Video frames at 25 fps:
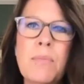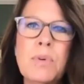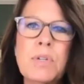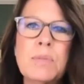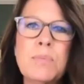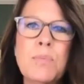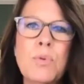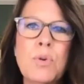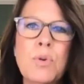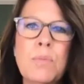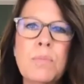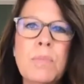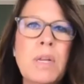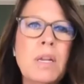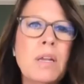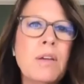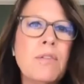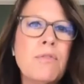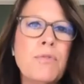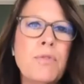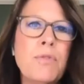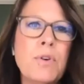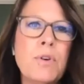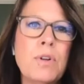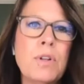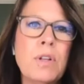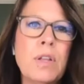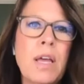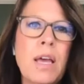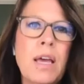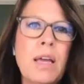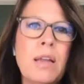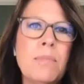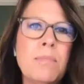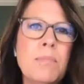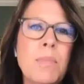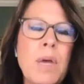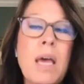was more meaningful
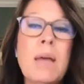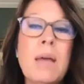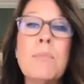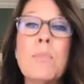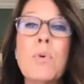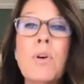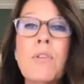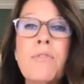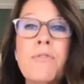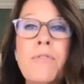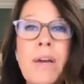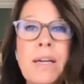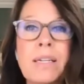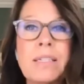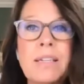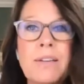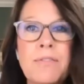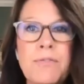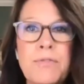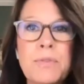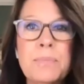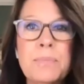and more effective.